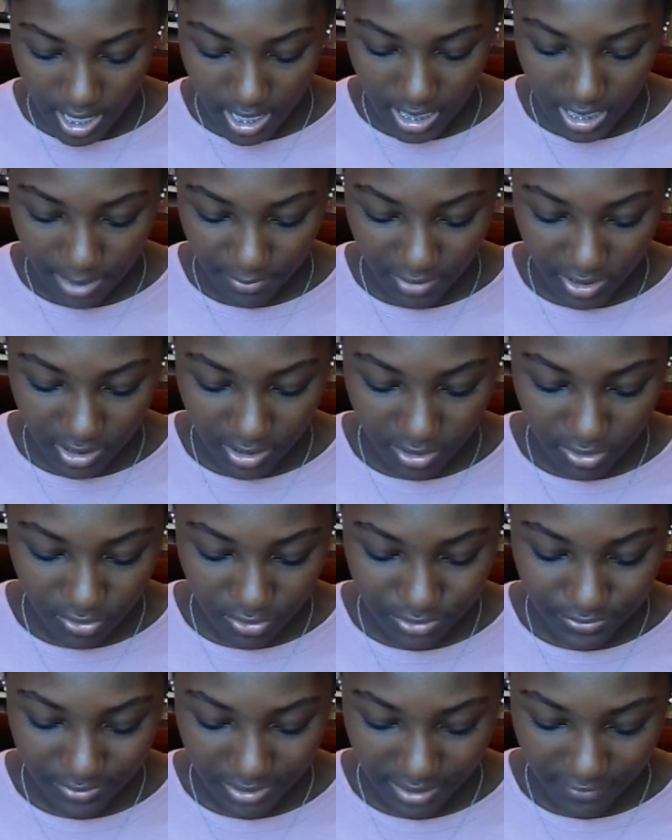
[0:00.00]
and I'm going to
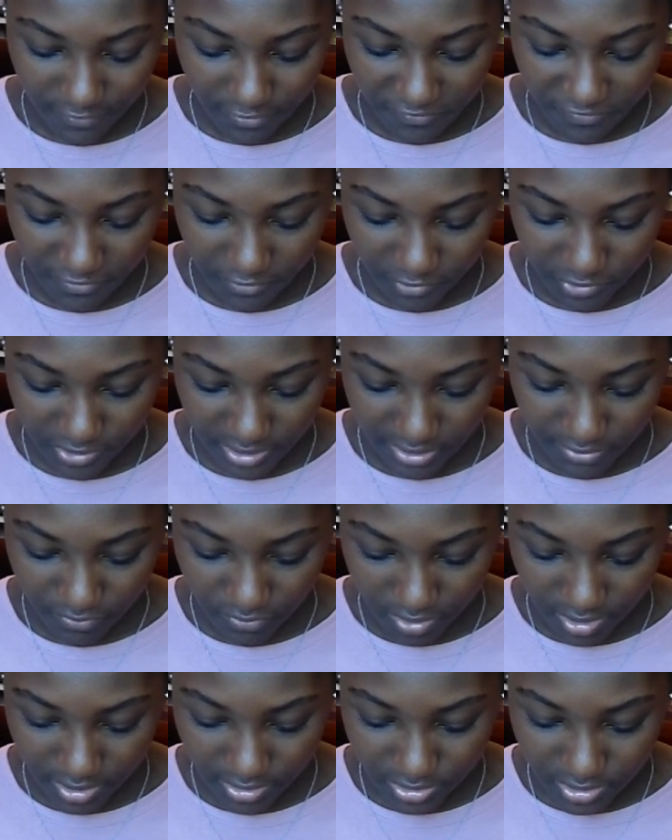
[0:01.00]
use whatever filter I
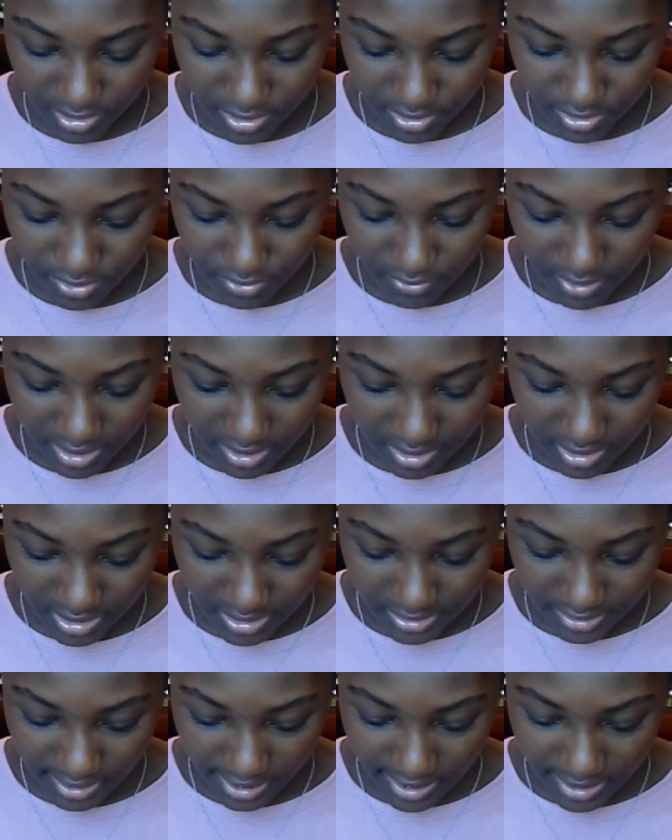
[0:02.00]
want to. In
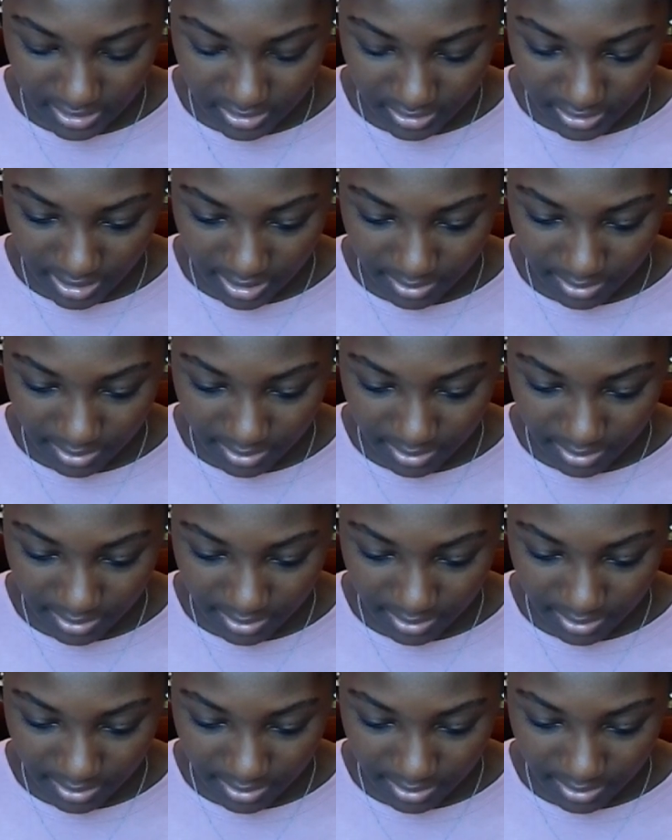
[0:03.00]
this case